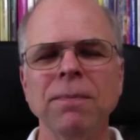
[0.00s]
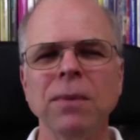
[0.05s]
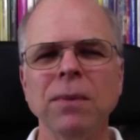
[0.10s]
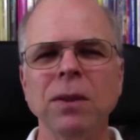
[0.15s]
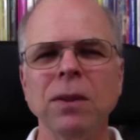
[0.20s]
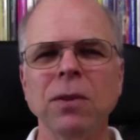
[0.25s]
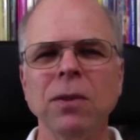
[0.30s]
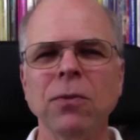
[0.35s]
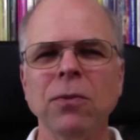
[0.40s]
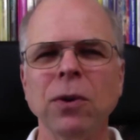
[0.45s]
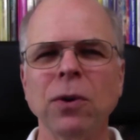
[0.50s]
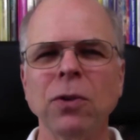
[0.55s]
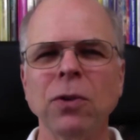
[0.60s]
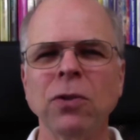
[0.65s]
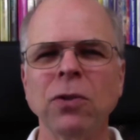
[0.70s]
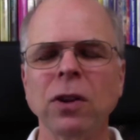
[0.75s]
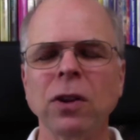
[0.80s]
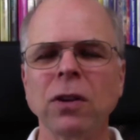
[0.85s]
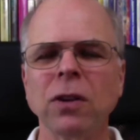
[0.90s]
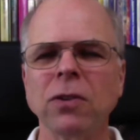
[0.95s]
The
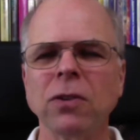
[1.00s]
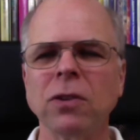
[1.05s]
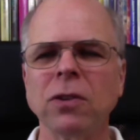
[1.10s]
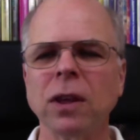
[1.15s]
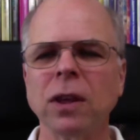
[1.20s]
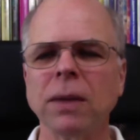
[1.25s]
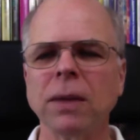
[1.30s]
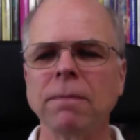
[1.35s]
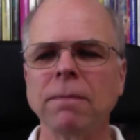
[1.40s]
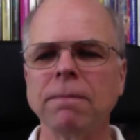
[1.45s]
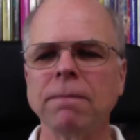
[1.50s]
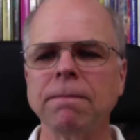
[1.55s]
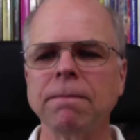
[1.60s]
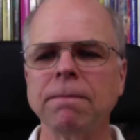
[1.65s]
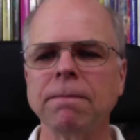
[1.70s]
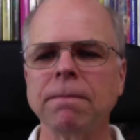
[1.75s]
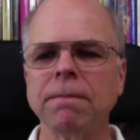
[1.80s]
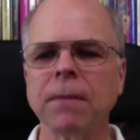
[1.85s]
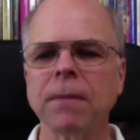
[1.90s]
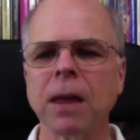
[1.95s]
first is that
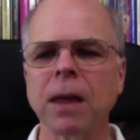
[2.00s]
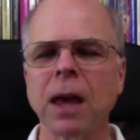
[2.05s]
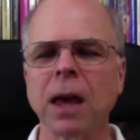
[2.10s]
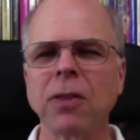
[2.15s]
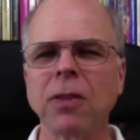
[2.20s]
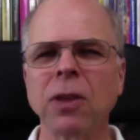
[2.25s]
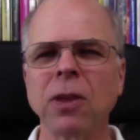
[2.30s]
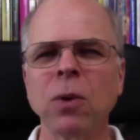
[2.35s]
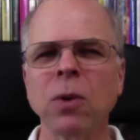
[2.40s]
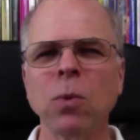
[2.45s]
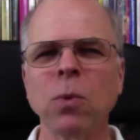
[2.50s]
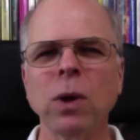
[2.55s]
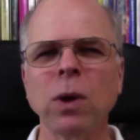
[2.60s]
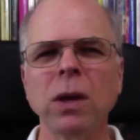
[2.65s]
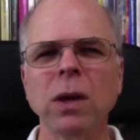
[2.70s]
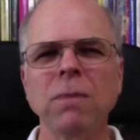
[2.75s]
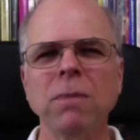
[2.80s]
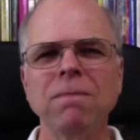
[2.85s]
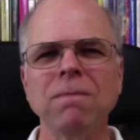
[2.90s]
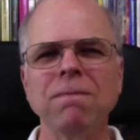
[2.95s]
I think
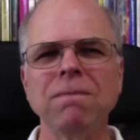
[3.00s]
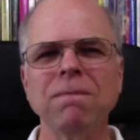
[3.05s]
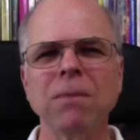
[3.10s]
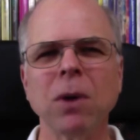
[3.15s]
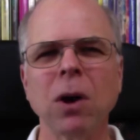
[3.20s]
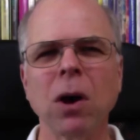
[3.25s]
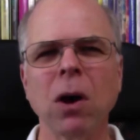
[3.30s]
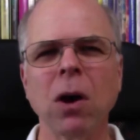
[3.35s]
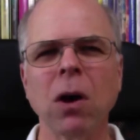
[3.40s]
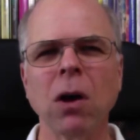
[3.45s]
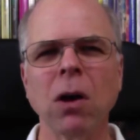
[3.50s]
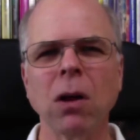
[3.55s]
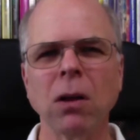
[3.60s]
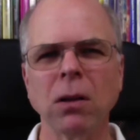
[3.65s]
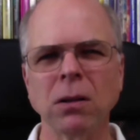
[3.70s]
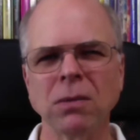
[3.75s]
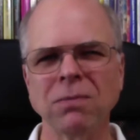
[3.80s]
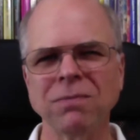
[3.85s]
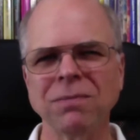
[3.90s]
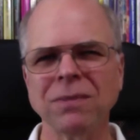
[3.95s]
we
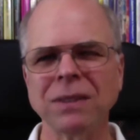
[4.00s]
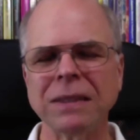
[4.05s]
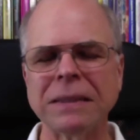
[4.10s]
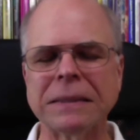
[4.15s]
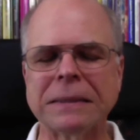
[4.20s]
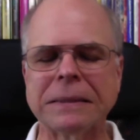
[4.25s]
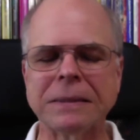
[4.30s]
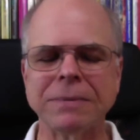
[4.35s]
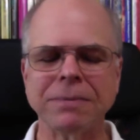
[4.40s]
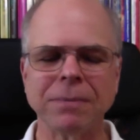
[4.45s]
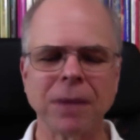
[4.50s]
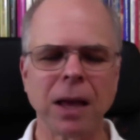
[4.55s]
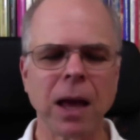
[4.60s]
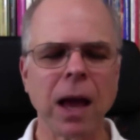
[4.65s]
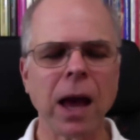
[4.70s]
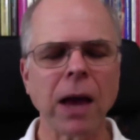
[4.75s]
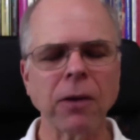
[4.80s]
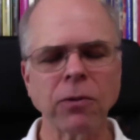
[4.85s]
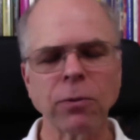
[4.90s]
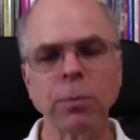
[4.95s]
all,
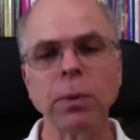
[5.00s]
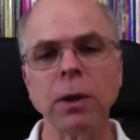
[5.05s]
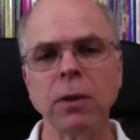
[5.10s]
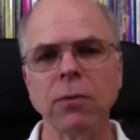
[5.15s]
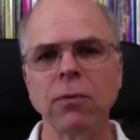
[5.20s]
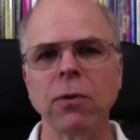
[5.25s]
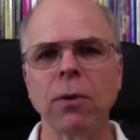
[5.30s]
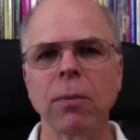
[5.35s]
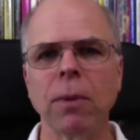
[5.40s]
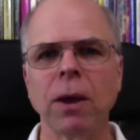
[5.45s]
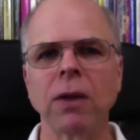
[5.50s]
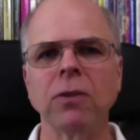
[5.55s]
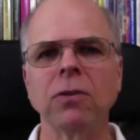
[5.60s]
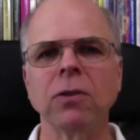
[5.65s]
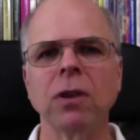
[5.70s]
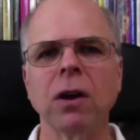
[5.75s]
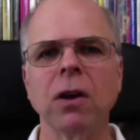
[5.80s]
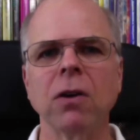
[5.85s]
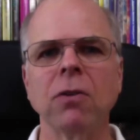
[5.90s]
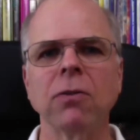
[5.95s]
I'll speak for
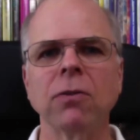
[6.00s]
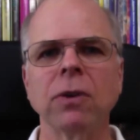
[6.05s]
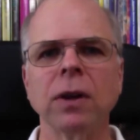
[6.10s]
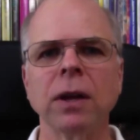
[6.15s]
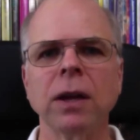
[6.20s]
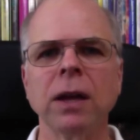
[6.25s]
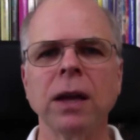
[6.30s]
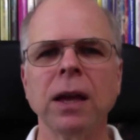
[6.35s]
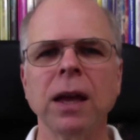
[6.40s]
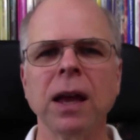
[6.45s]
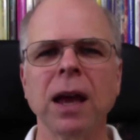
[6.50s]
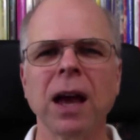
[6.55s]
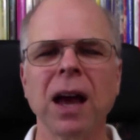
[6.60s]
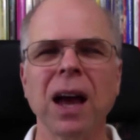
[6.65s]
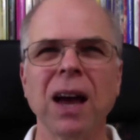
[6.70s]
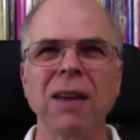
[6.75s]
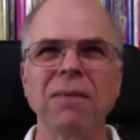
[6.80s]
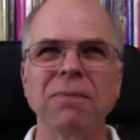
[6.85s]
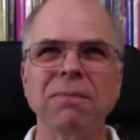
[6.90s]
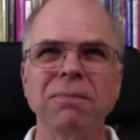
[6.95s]
myself,
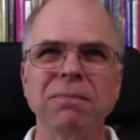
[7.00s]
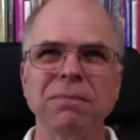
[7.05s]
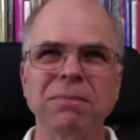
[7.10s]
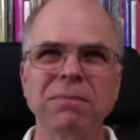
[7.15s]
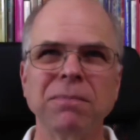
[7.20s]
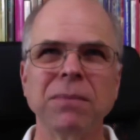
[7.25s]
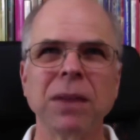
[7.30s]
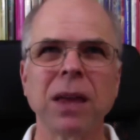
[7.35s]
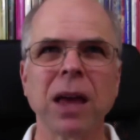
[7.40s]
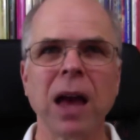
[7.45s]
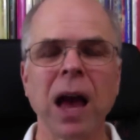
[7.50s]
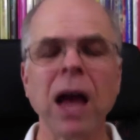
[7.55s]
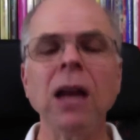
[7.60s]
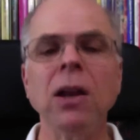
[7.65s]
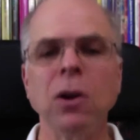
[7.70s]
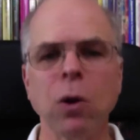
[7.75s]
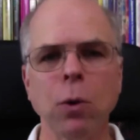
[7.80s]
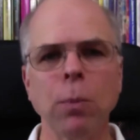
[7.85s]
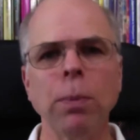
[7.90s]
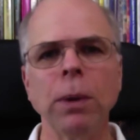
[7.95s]
I
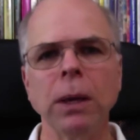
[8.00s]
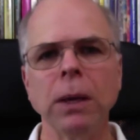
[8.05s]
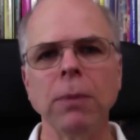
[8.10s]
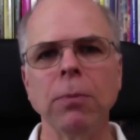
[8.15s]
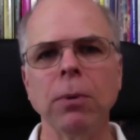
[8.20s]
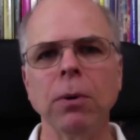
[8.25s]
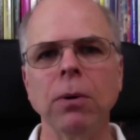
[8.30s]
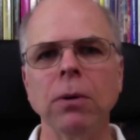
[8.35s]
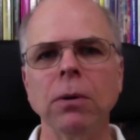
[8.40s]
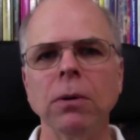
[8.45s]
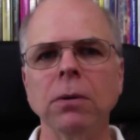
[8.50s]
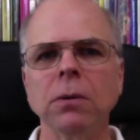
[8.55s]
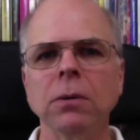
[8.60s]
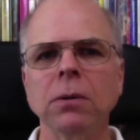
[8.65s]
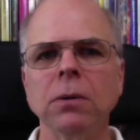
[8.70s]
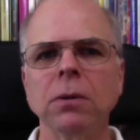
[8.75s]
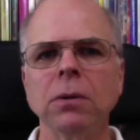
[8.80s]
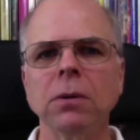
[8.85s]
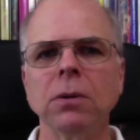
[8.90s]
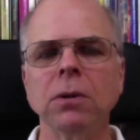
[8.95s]
know people
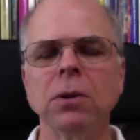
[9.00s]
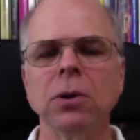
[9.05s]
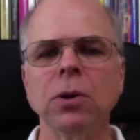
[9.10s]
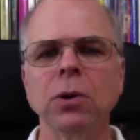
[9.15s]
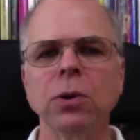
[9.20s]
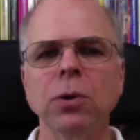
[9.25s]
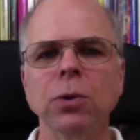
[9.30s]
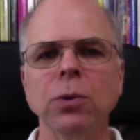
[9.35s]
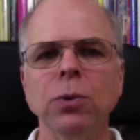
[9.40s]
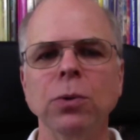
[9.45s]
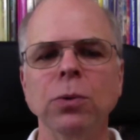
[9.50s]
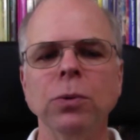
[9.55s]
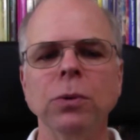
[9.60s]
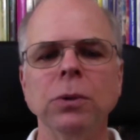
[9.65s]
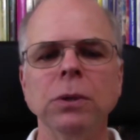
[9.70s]
who